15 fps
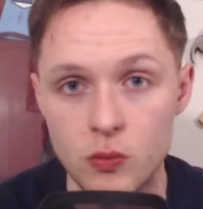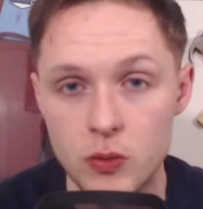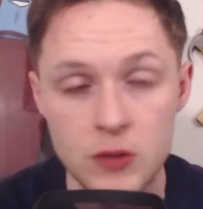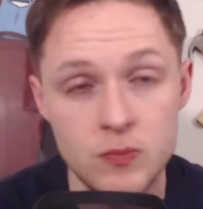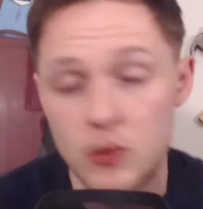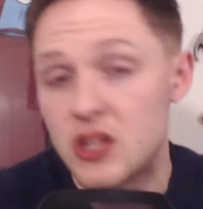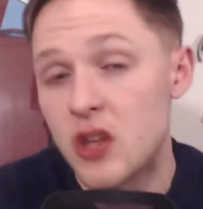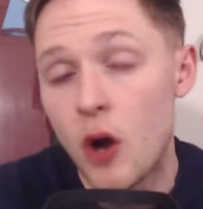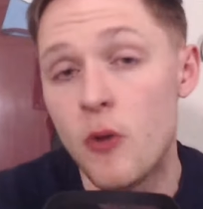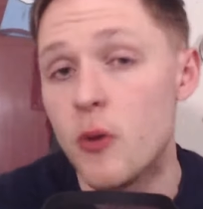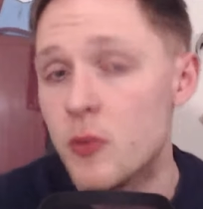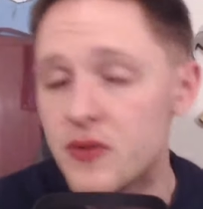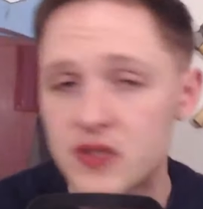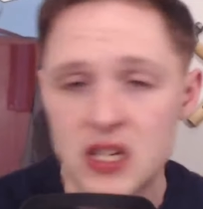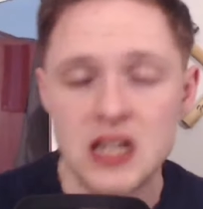We don't. And
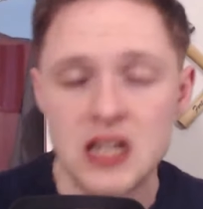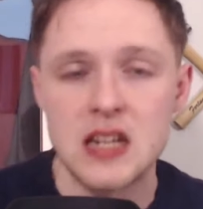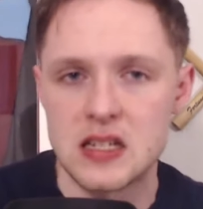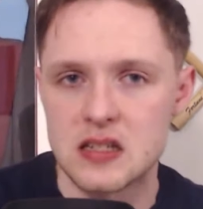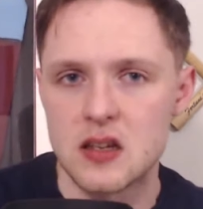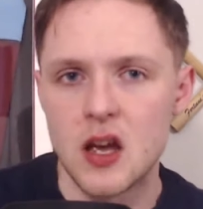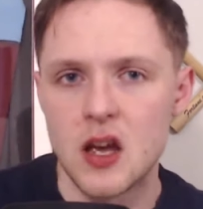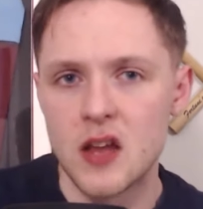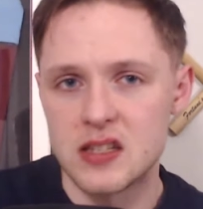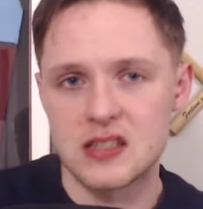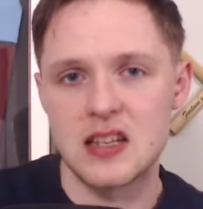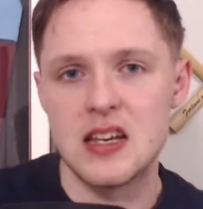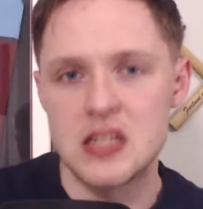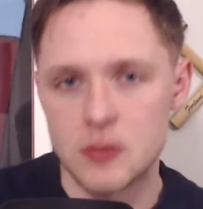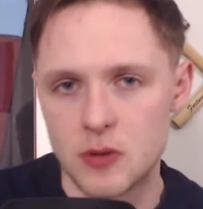we've seen it this
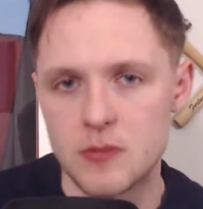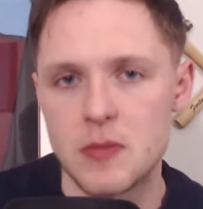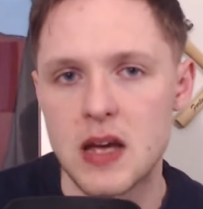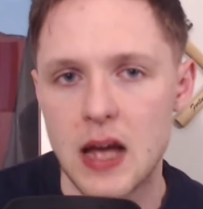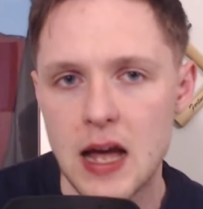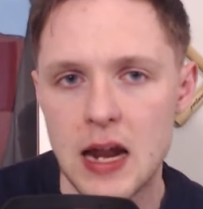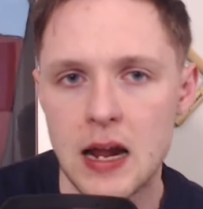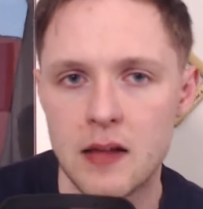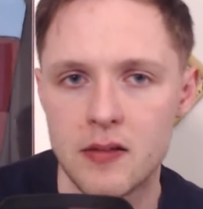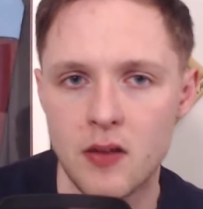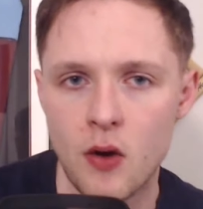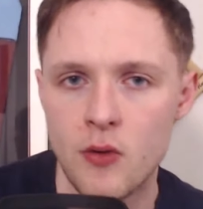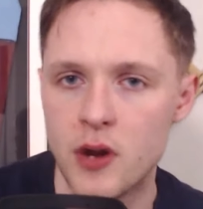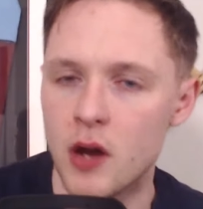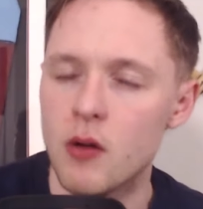season with Mikel
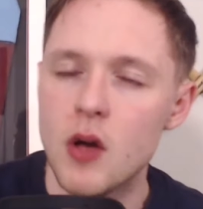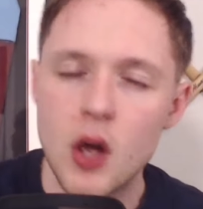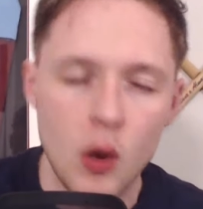Antonio.